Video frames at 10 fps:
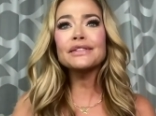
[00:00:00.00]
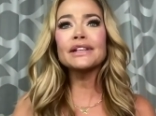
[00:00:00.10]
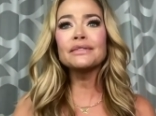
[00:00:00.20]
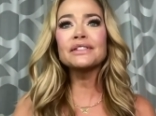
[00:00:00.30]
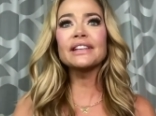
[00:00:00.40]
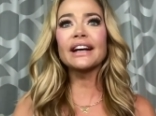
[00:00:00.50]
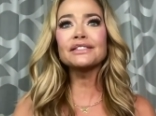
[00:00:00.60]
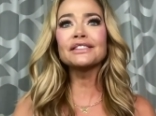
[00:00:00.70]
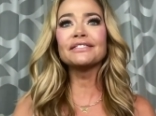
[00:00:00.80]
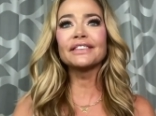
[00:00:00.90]
It was
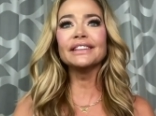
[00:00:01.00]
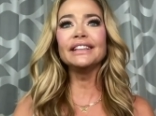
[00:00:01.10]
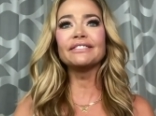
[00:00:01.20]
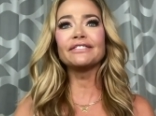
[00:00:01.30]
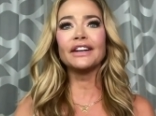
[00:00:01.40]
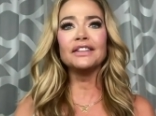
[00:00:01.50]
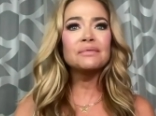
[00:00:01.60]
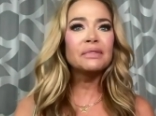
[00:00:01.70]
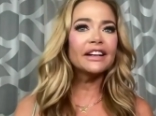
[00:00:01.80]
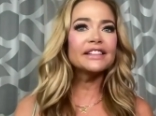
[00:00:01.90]
actually really fun
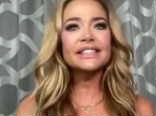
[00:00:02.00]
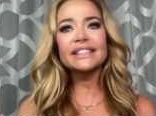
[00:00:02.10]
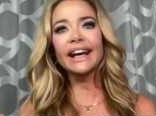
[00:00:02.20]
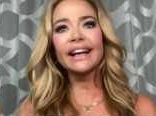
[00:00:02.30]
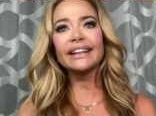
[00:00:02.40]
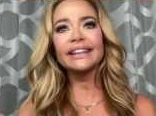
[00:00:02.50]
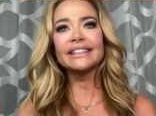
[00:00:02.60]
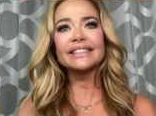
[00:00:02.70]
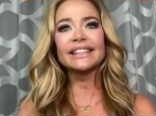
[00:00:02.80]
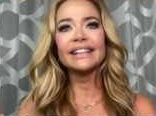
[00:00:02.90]
to be on set. And
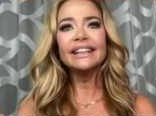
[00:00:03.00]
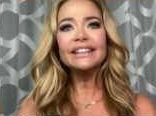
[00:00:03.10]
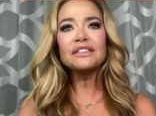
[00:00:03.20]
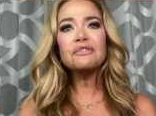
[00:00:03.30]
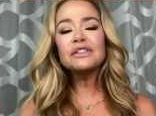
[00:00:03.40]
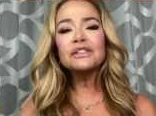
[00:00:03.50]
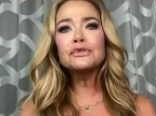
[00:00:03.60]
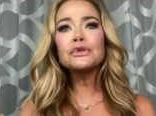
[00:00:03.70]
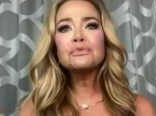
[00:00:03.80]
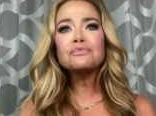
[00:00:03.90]
it's, when you
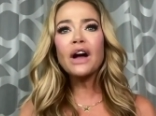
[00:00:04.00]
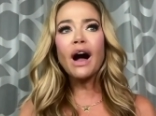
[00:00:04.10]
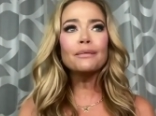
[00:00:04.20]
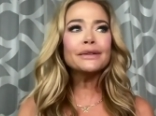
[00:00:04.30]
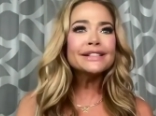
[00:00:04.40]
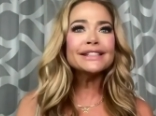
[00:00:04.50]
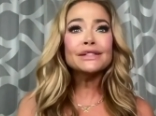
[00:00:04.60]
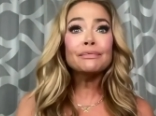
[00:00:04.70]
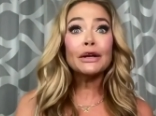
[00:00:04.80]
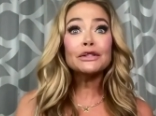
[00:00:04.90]
do comedies,
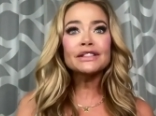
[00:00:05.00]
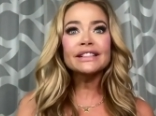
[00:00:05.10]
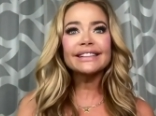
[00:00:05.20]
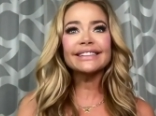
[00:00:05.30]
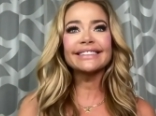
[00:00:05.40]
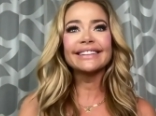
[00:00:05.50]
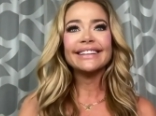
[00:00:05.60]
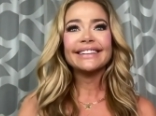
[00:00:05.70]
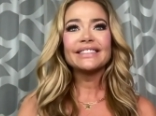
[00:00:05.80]
especially, and